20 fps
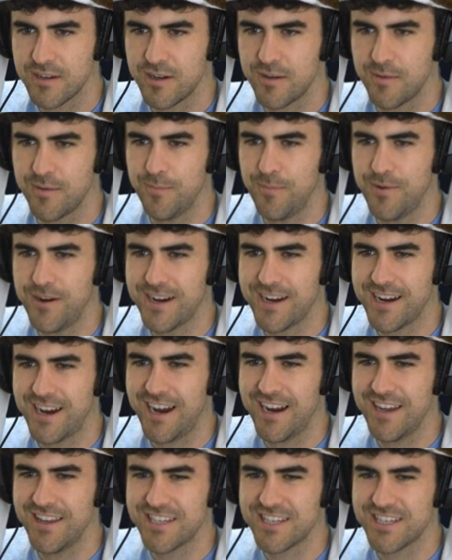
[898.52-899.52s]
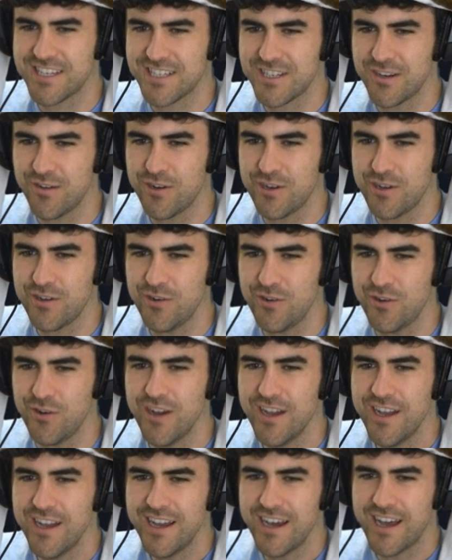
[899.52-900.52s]
Oh my god, this is so
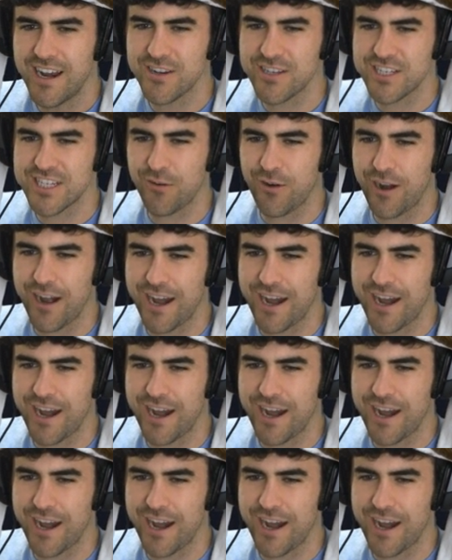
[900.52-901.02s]
cool. I don't see where